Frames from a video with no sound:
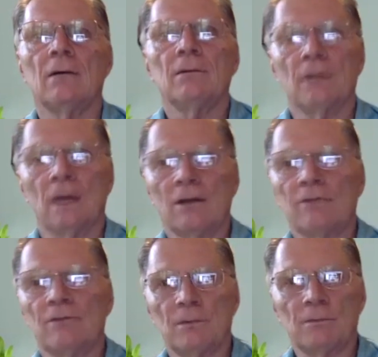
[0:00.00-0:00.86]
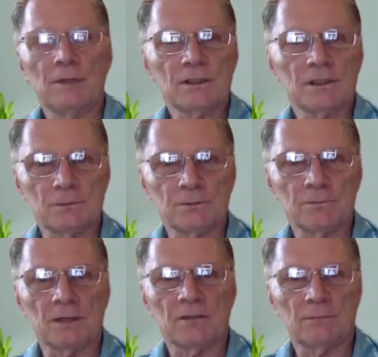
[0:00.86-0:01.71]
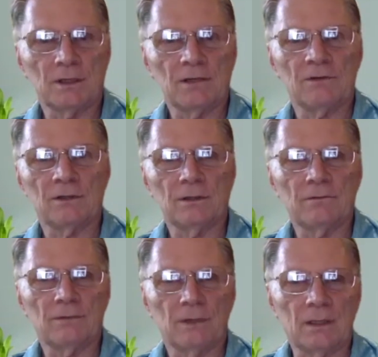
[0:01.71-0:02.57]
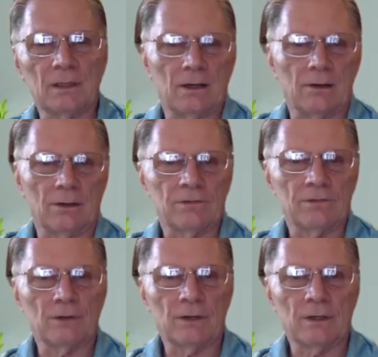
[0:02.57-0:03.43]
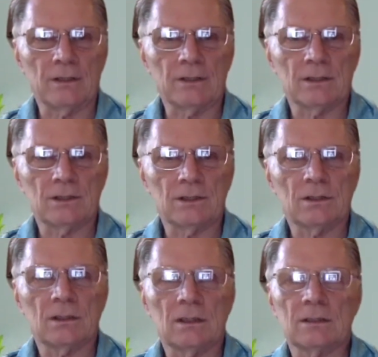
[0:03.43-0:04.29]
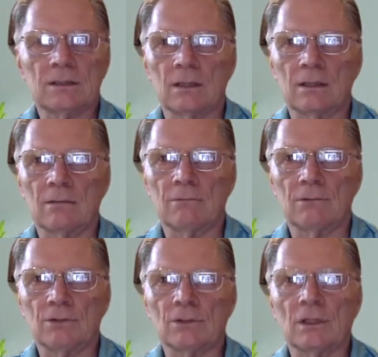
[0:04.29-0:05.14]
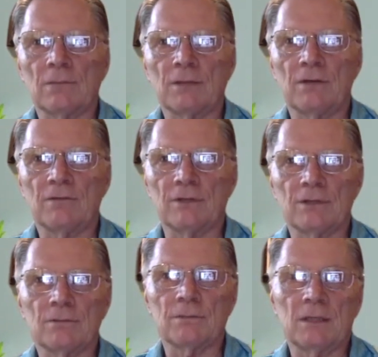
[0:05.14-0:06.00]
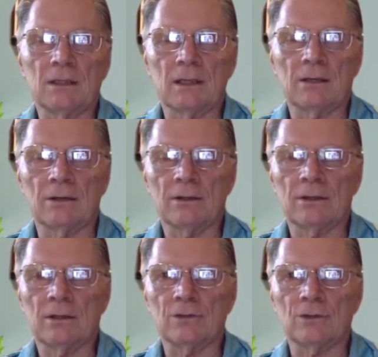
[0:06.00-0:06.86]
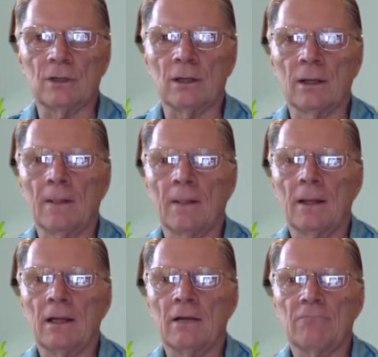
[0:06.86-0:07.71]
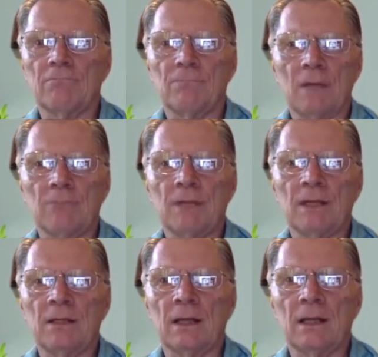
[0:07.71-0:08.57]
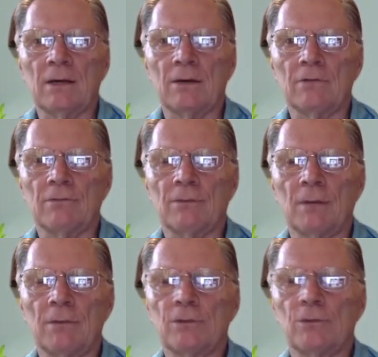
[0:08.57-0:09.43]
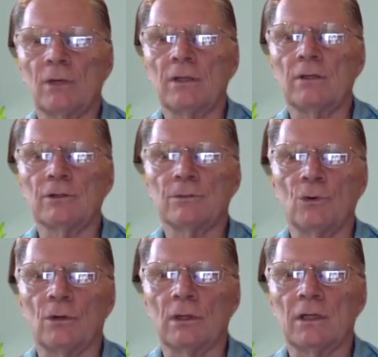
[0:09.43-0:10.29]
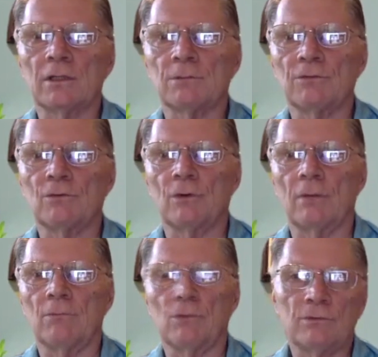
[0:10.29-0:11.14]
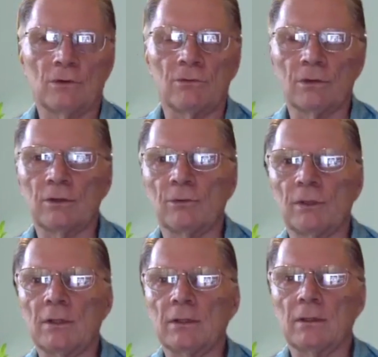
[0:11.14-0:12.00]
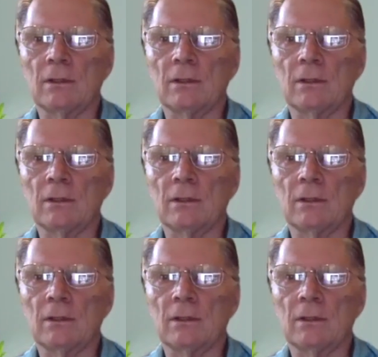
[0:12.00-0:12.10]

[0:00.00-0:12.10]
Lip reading: not only from a business perspective, but even to live in that area is very nice. It's just, there's a lot of benefits to in that area of the country. And I had been in that area for probably 20 years, more or less, before I moved over to New England.